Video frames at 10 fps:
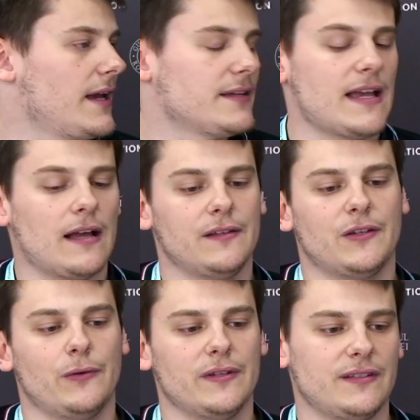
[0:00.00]
exactly.
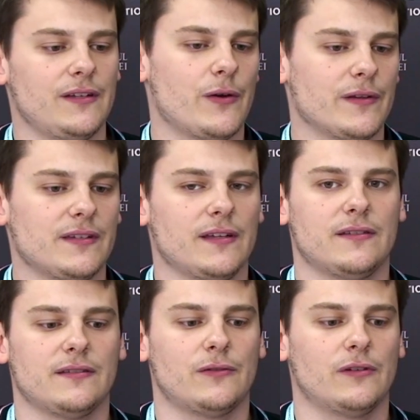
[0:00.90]
So it's
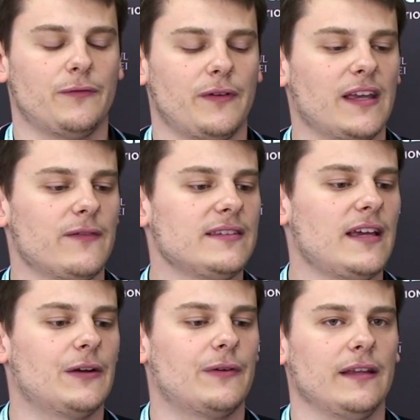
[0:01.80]
sort of a give and
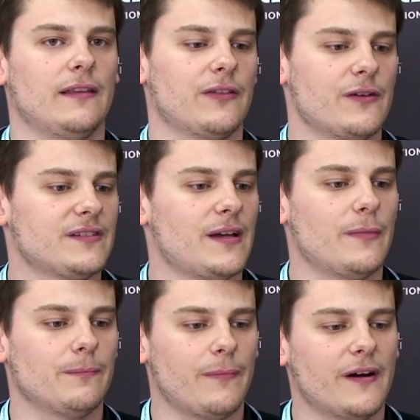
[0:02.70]
take, right? Like there's
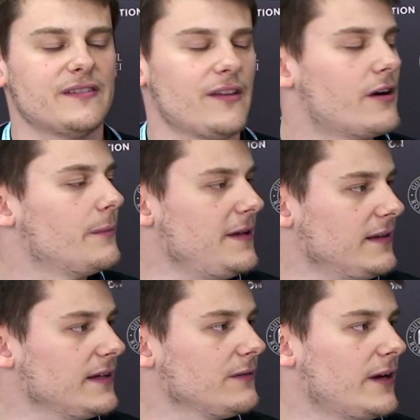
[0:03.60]
some parts that are
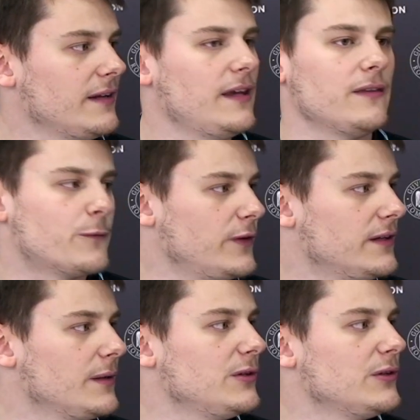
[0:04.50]
appealing, right? You have the
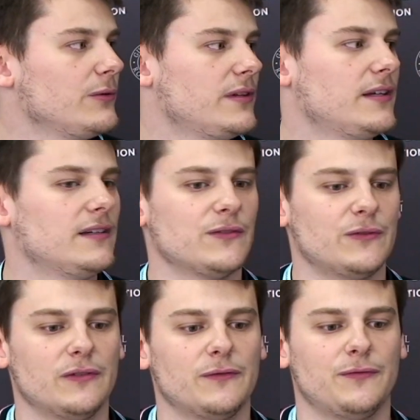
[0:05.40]
freedom, the
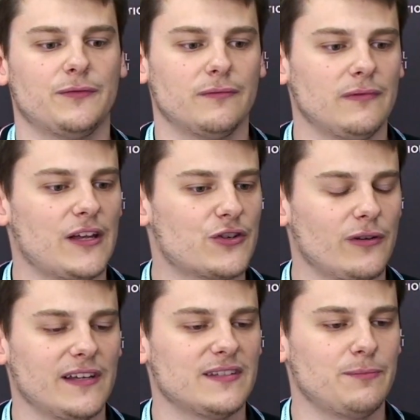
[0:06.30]
sort of
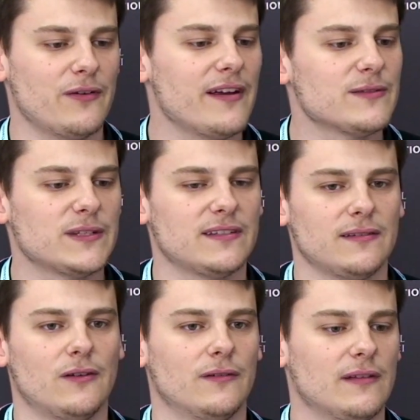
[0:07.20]
leisurely experience.
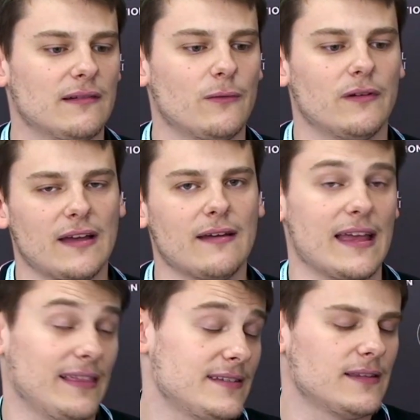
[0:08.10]

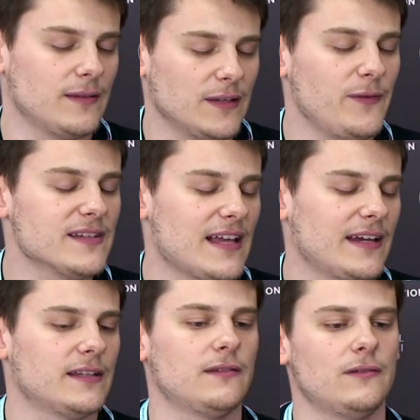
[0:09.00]
At least it feels
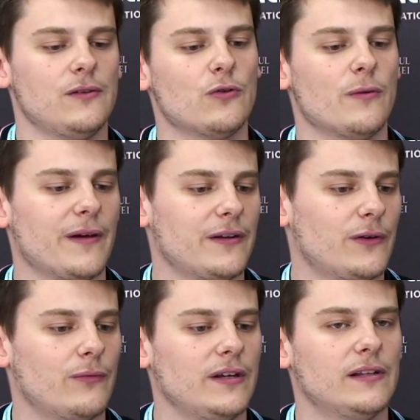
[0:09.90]
like it, compared
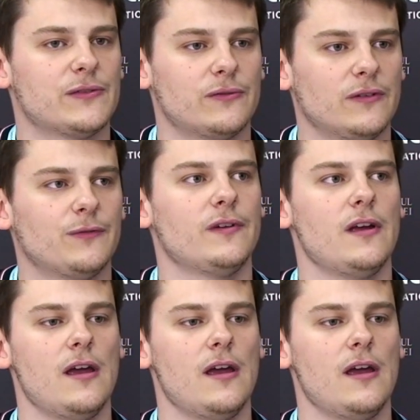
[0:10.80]
to a real sort of